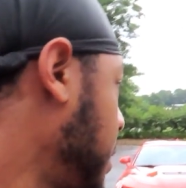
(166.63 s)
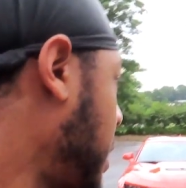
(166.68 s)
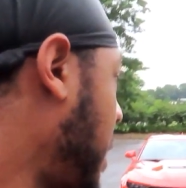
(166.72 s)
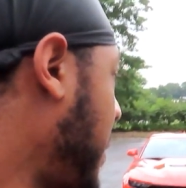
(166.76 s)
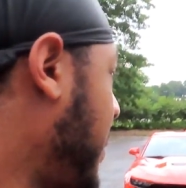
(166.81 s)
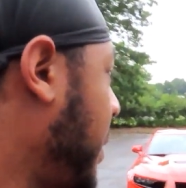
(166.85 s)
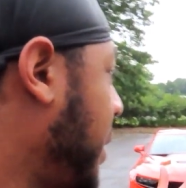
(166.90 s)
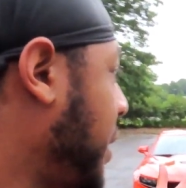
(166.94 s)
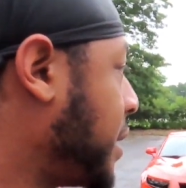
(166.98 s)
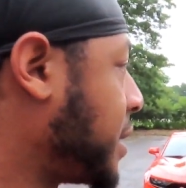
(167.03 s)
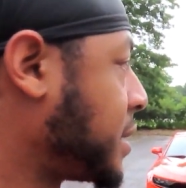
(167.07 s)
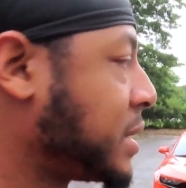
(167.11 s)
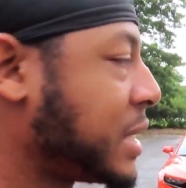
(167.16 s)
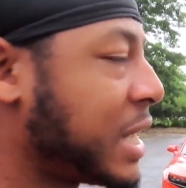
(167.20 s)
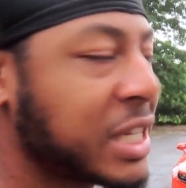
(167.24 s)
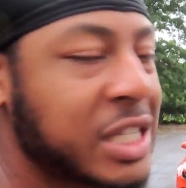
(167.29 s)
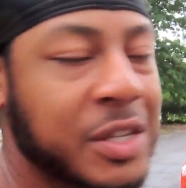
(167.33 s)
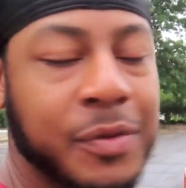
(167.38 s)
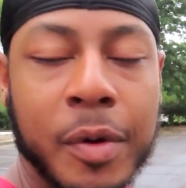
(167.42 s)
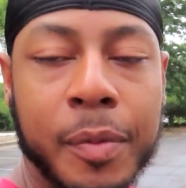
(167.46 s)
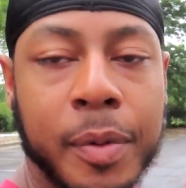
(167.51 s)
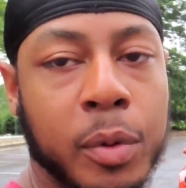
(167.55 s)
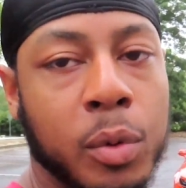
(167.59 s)
I mean, there's not
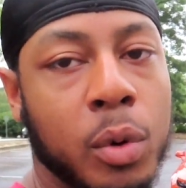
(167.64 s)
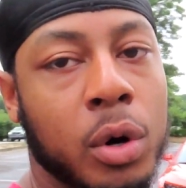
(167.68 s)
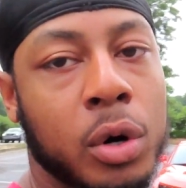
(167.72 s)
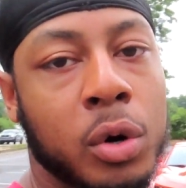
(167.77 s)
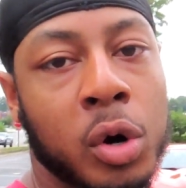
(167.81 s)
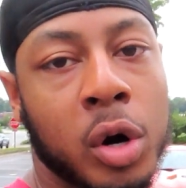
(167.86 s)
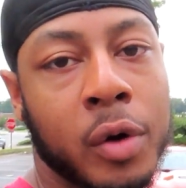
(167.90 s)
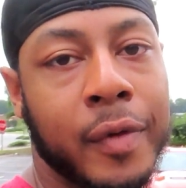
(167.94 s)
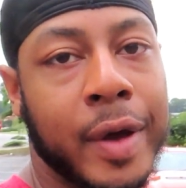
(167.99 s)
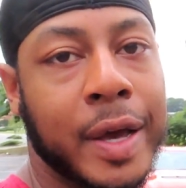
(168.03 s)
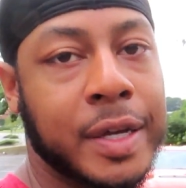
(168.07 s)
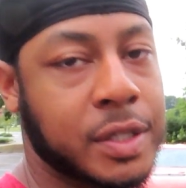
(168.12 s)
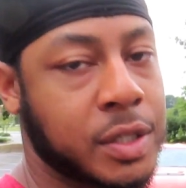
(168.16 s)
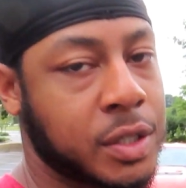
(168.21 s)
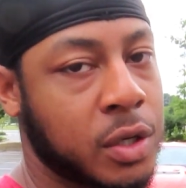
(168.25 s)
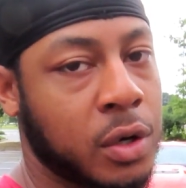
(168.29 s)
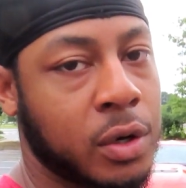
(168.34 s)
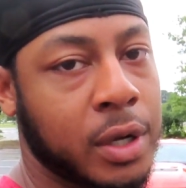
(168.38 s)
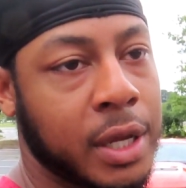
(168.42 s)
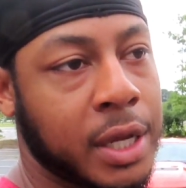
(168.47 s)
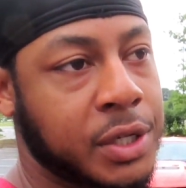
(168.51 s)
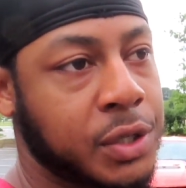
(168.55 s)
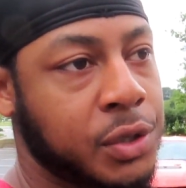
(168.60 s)
too many people with Corvettes
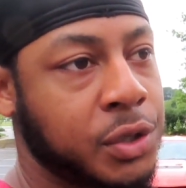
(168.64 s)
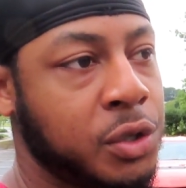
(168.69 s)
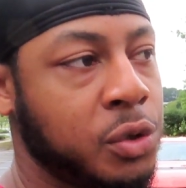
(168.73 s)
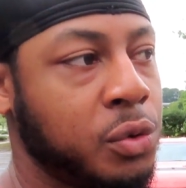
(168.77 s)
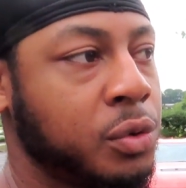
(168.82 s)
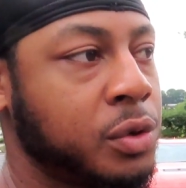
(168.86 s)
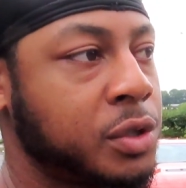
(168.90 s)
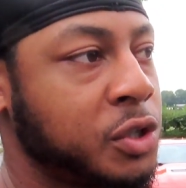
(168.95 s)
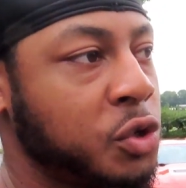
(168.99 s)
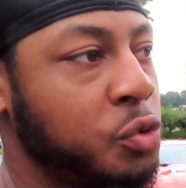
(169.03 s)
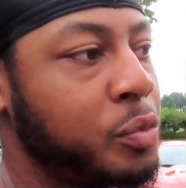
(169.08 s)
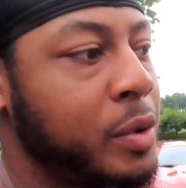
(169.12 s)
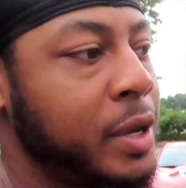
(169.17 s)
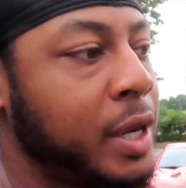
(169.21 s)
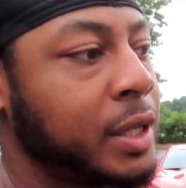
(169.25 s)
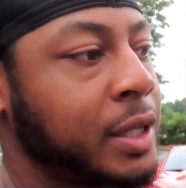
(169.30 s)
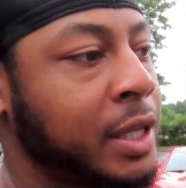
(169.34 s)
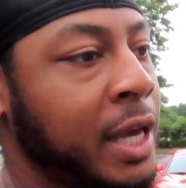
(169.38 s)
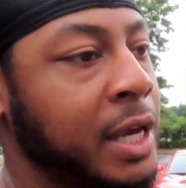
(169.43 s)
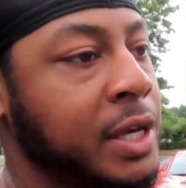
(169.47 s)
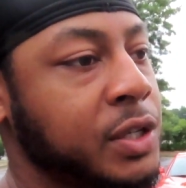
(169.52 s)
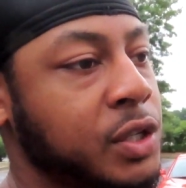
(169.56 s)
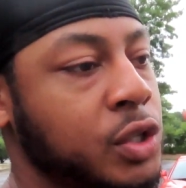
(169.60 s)
gonna let you do too many
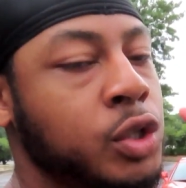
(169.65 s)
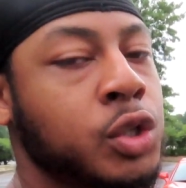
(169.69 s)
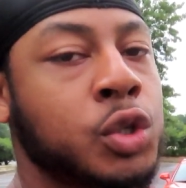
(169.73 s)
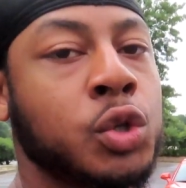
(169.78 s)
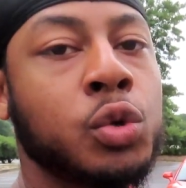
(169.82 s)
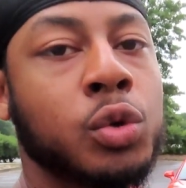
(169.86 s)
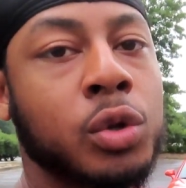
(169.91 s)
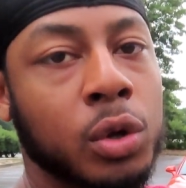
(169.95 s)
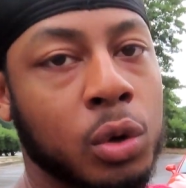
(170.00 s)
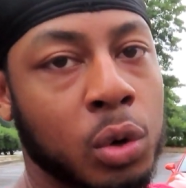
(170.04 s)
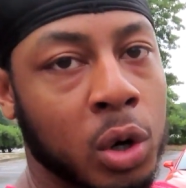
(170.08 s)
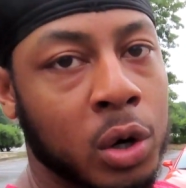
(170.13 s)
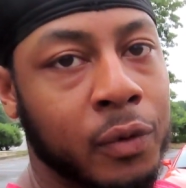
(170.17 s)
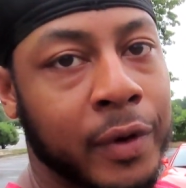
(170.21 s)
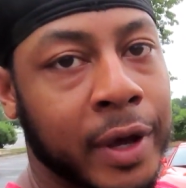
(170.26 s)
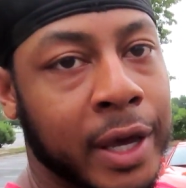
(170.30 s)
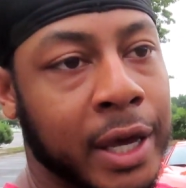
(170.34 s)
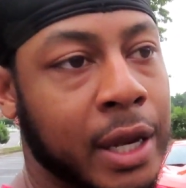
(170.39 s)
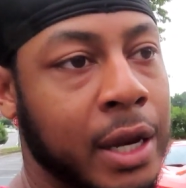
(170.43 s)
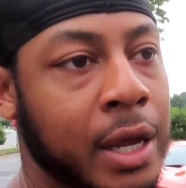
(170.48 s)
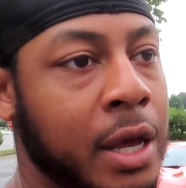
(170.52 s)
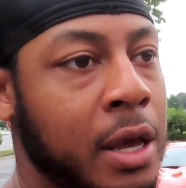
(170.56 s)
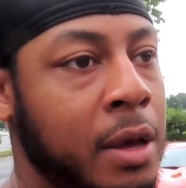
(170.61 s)
things to the
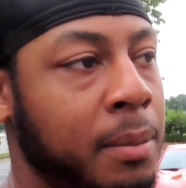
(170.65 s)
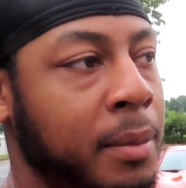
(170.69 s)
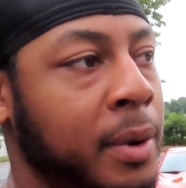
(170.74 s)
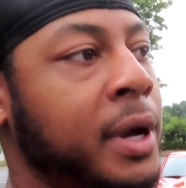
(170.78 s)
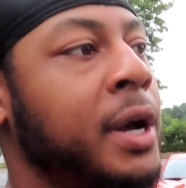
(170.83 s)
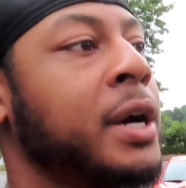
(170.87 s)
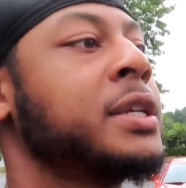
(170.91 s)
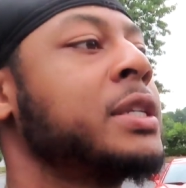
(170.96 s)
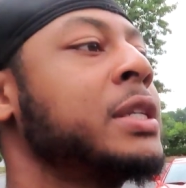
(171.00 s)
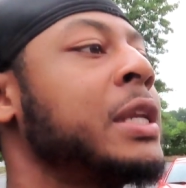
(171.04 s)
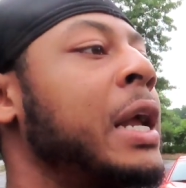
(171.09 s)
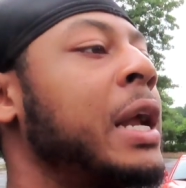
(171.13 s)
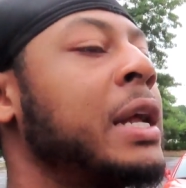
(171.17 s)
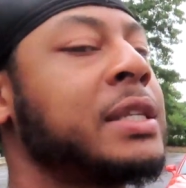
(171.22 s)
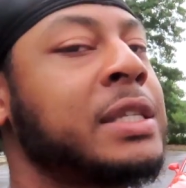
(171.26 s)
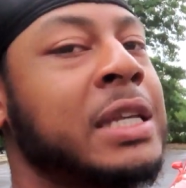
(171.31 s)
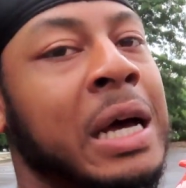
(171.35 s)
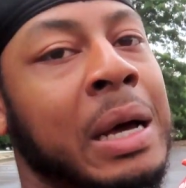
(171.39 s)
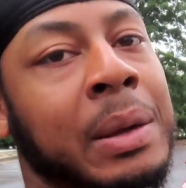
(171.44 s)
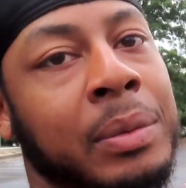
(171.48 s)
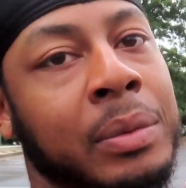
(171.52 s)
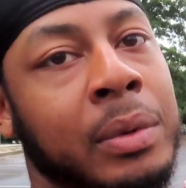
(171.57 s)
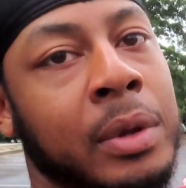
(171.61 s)
Corvette, because a lot of
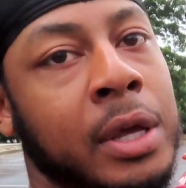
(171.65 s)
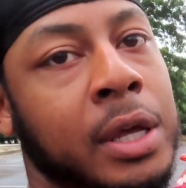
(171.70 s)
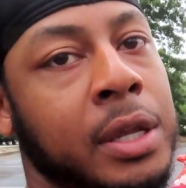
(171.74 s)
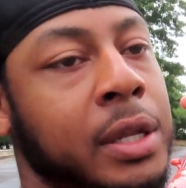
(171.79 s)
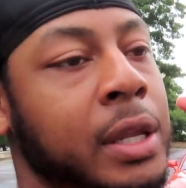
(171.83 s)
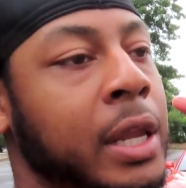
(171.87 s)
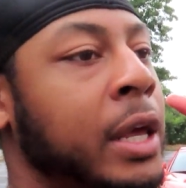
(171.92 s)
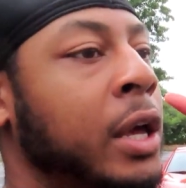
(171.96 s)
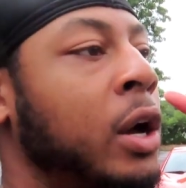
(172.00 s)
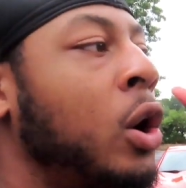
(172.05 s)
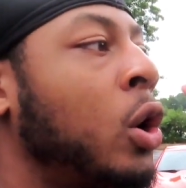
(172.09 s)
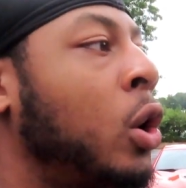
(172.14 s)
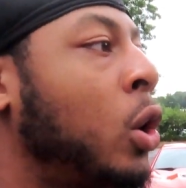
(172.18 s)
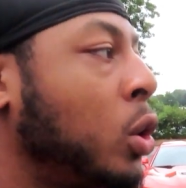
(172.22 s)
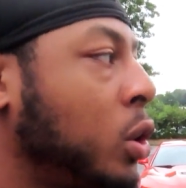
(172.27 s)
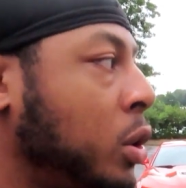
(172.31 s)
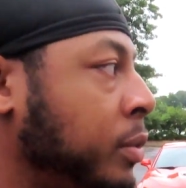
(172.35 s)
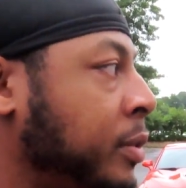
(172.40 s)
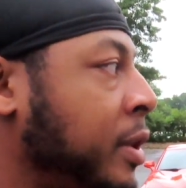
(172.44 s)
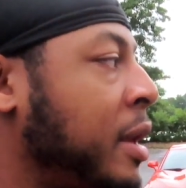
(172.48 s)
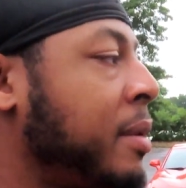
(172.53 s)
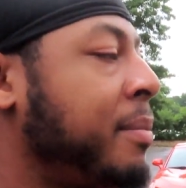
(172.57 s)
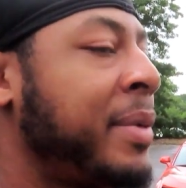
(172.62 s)
times they hold
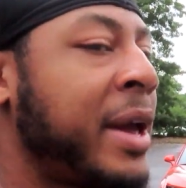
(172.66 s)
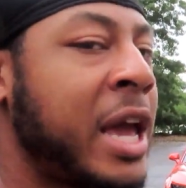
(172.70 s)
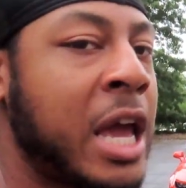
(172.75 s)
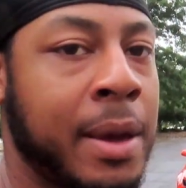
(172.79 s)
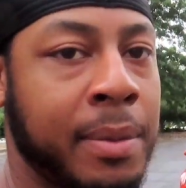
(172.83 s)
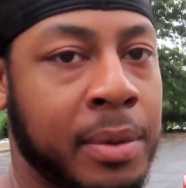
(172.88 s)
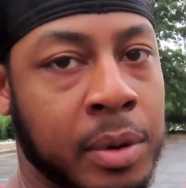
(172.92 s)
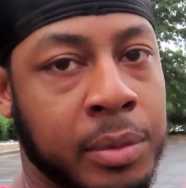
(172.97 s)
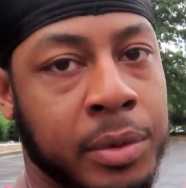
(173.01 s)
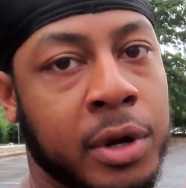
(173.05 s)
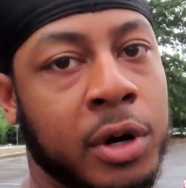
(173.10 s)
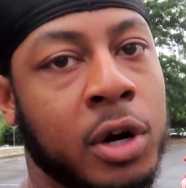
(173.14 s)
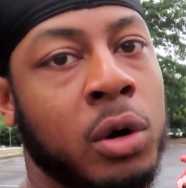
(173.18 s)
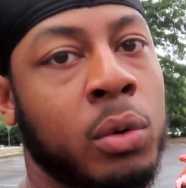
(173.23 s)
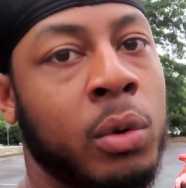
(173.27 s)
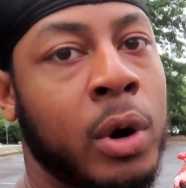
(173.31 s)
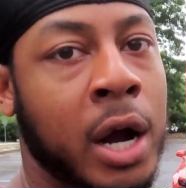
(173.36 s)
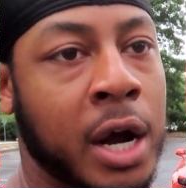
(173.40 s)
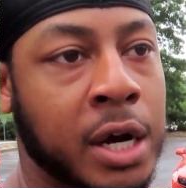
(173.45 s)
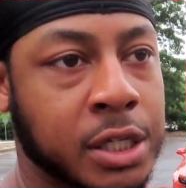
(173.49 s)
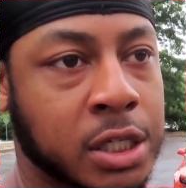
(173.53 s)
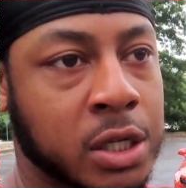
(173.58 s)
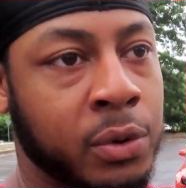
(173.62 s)
them, they baby them, they're
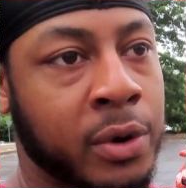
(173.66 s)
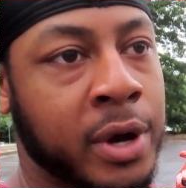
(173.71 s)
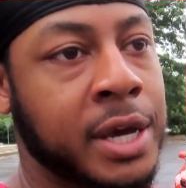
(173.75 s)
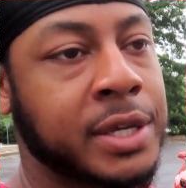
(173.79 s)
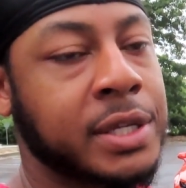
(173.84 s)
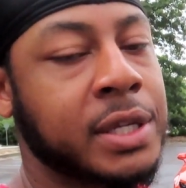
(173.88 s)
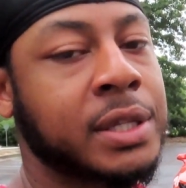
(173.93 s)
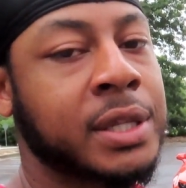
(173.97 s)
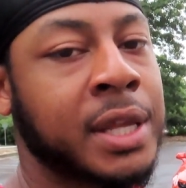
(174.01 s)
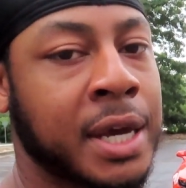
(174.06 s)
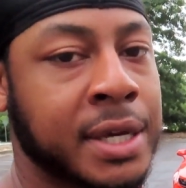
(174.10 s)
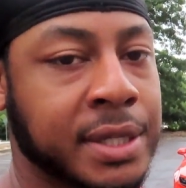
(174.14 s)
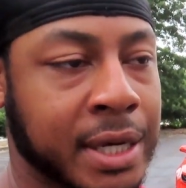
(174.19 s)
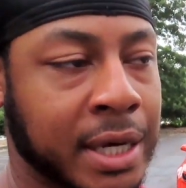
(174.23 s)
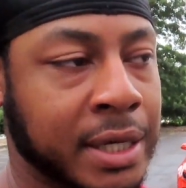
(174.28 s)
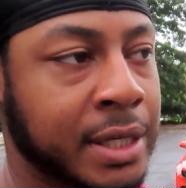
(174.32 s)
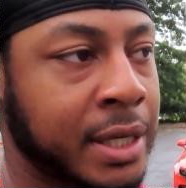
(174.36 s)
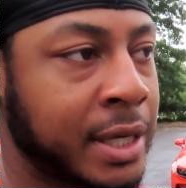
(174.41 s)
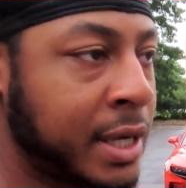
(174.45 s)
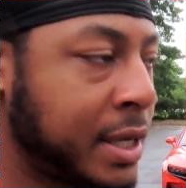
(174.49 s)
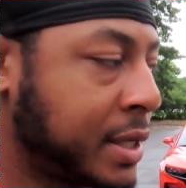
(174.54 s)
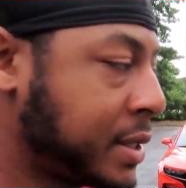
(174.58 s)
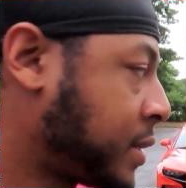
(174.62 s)
garage queens and things
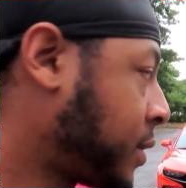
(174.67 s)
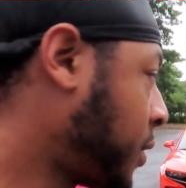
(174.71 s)
like that.